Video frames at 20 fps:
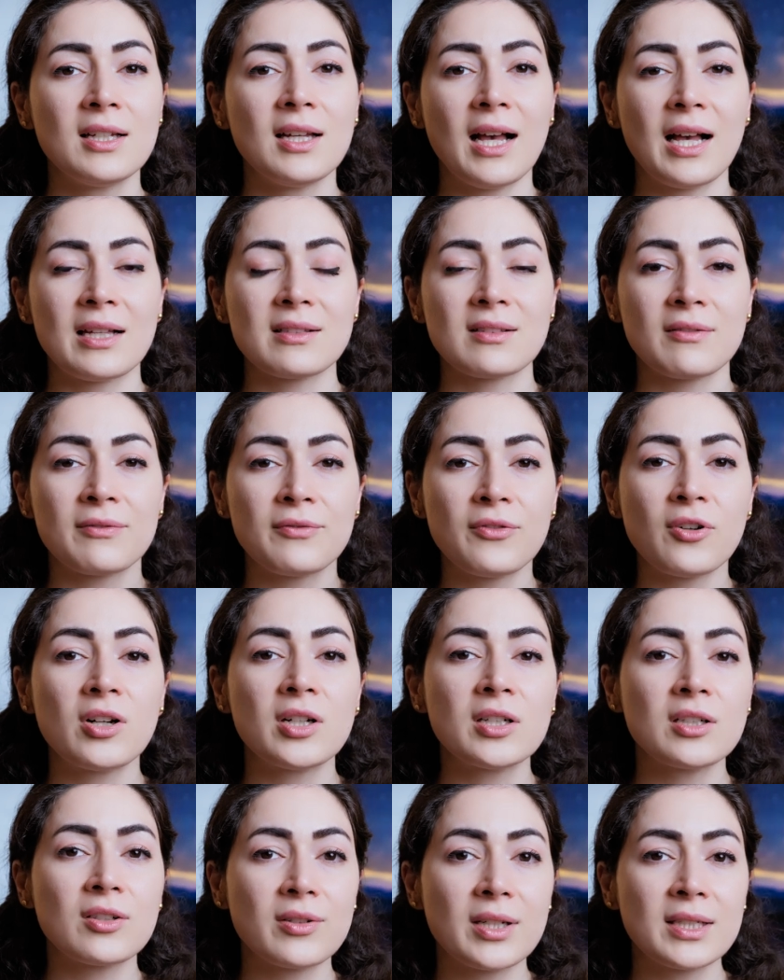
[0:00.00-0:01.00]
has a far
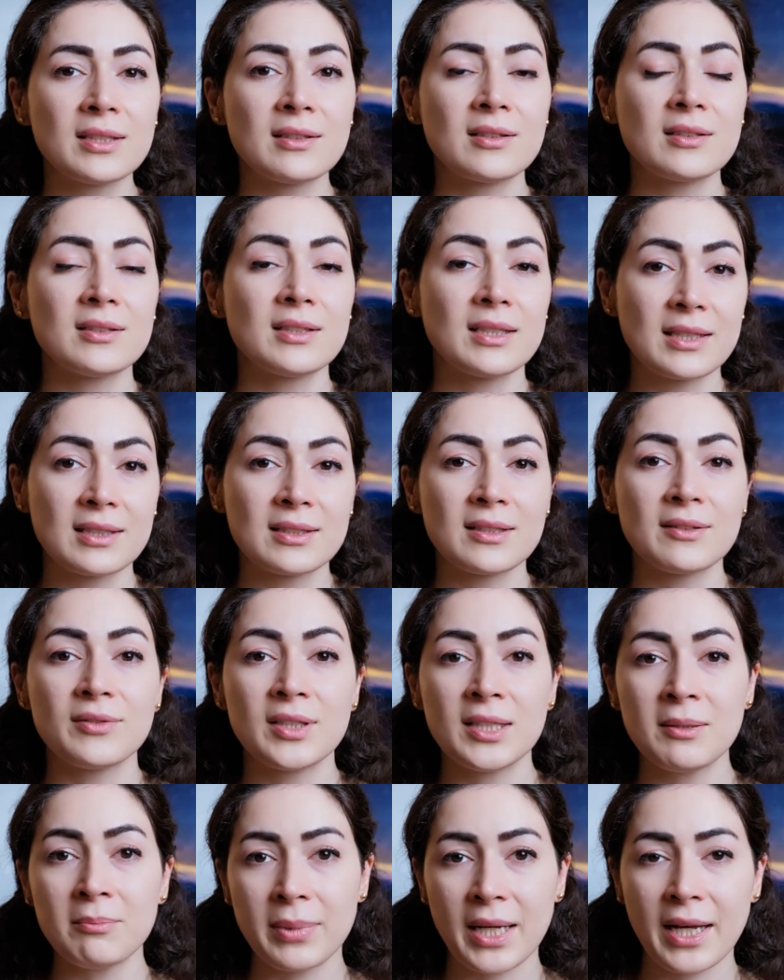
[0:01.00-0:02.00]
greater negative
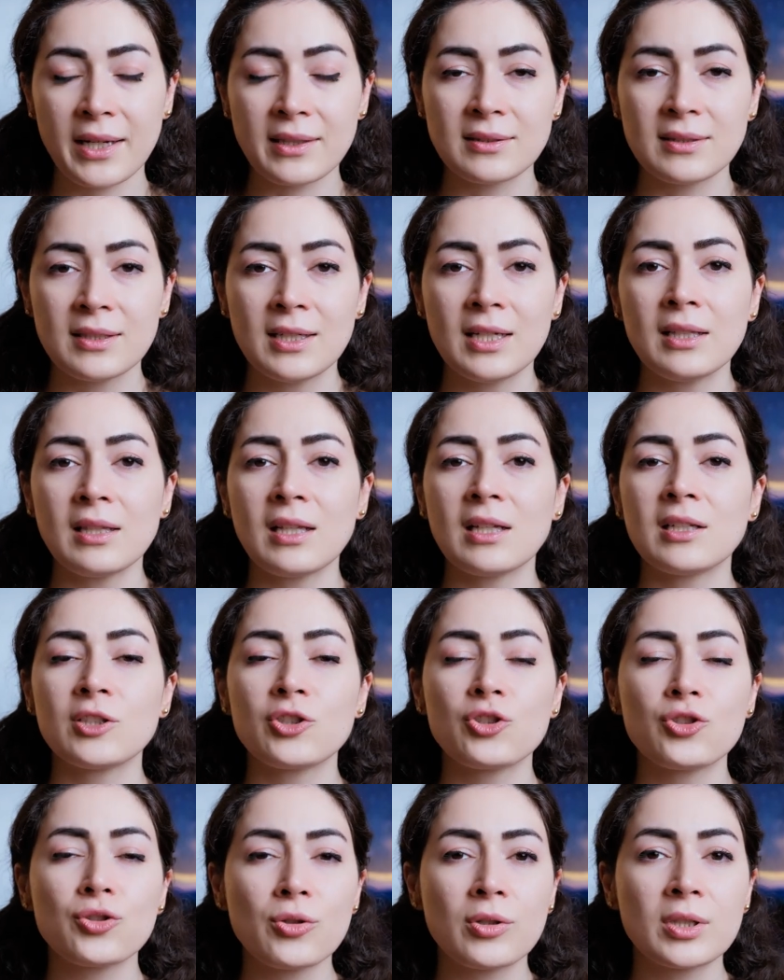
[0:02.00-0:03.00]
impact than the
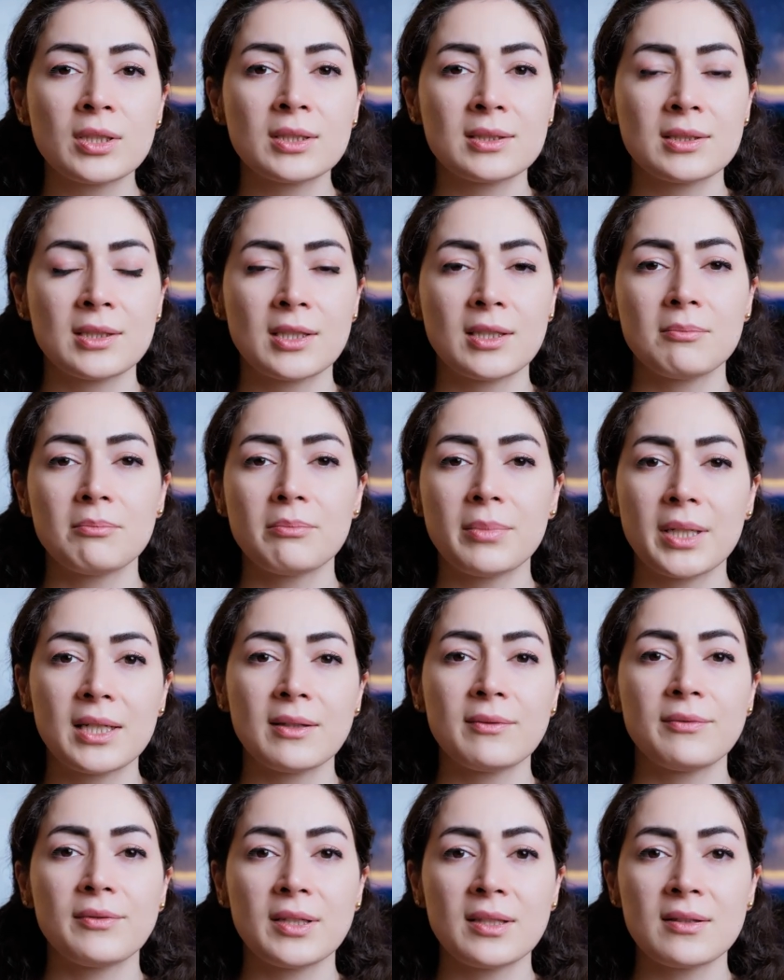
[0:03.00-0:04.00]
short-term
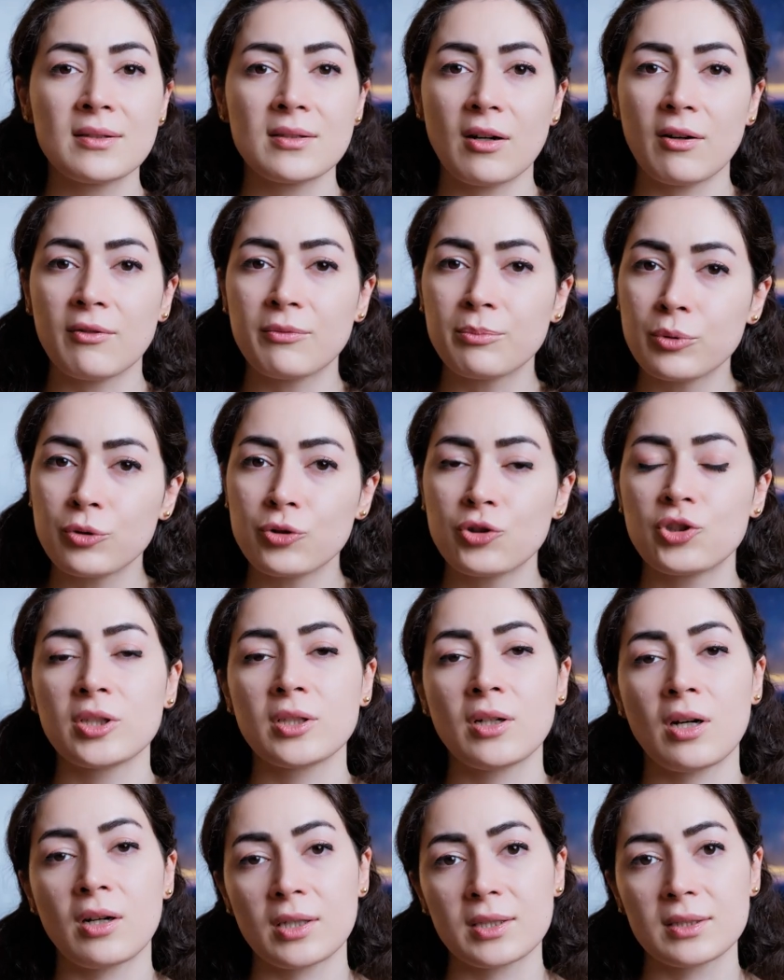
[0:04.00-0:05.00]
benefits of pushing
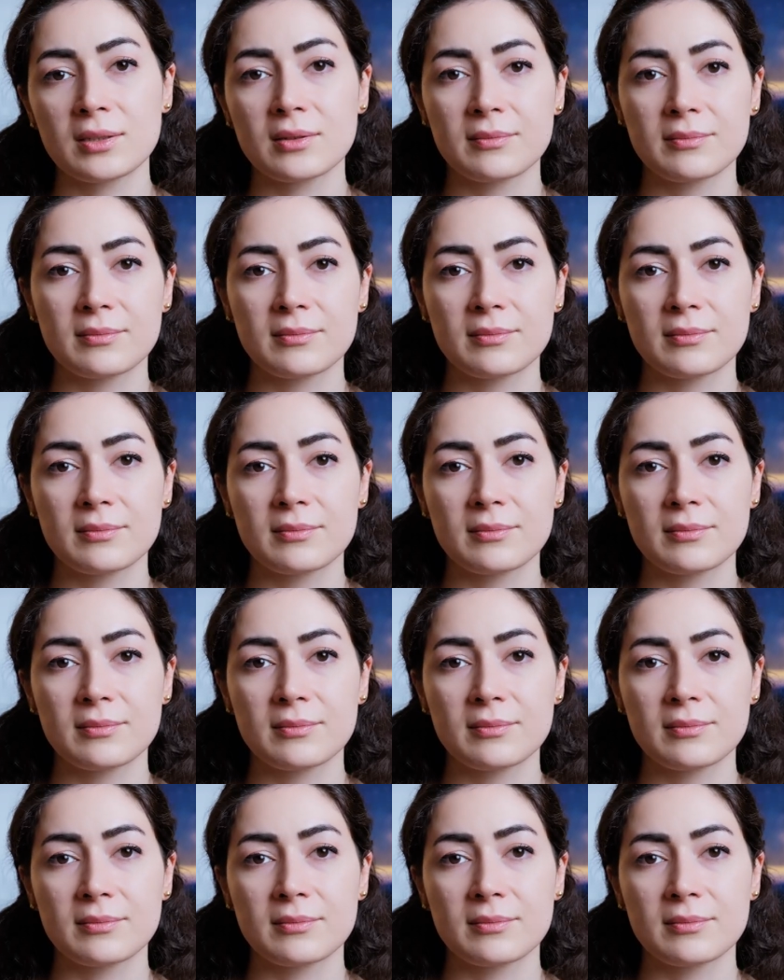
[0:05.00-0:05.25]
hard.